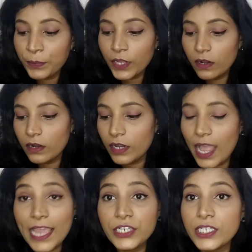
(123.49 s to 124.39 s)
Uh,
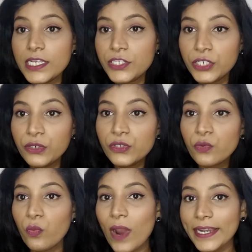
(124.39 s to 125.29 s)
I just used
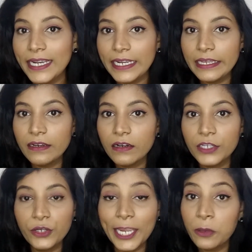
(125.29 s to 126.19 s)
one layer.
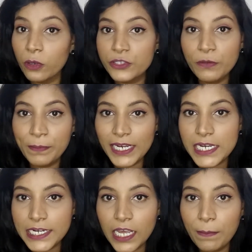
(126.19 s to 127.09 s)
You can also build
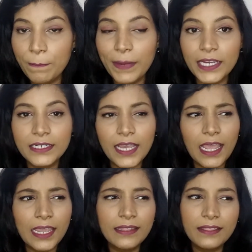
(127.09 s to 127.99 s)
it up but
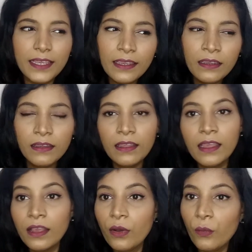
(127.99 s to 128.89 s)
I think
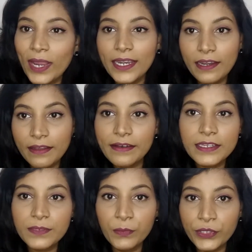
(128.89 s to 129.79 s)
one layer
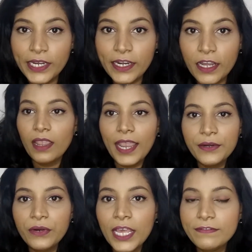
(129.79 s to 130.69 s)
is more than enough. I
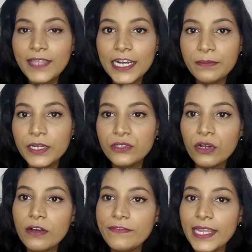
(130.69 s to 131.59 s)
don't have that much
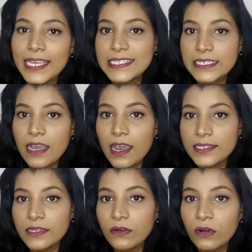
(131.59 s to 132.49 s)
of like scars
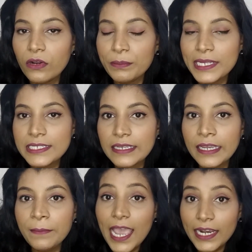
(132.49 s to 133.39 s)
and all on my
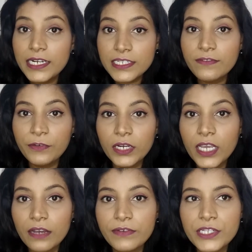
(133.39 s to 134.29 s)
skin and it is a full
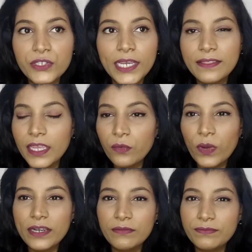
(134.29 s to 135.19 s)
coverage so I think
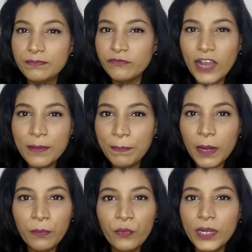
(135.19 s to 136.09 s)
one one
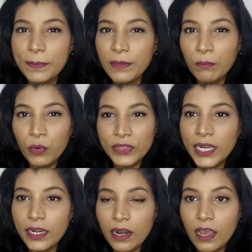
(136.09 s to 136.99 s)
pump will be more
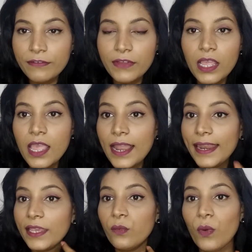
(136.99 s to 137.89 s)
than enough
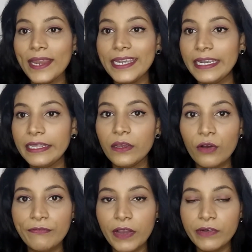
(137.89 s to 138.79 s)
like one layer
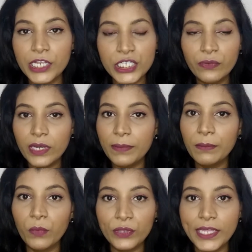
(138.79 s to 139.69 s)
of foundation will
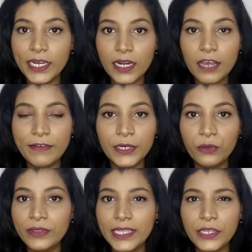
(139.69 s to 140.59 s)
be more than enough. I
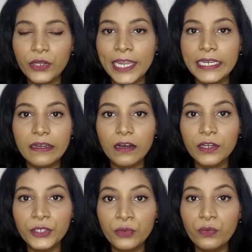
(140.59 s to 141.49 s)
don't think you can uh,
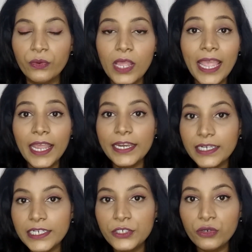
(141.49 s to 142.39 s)
you
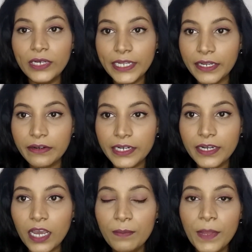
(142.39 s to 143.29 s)
need to layer it
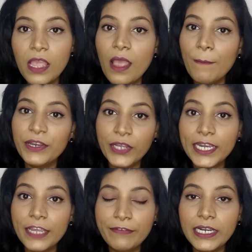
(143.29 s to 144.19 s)
up but you can
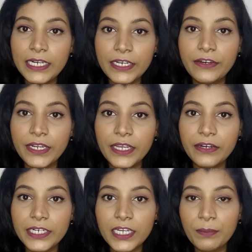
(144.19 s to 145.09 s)
definitely layer
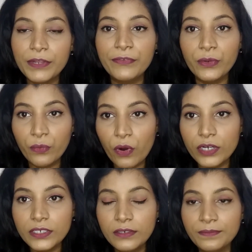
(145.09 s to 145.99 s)
it up if you
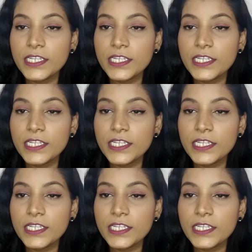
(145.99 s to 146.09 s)
want.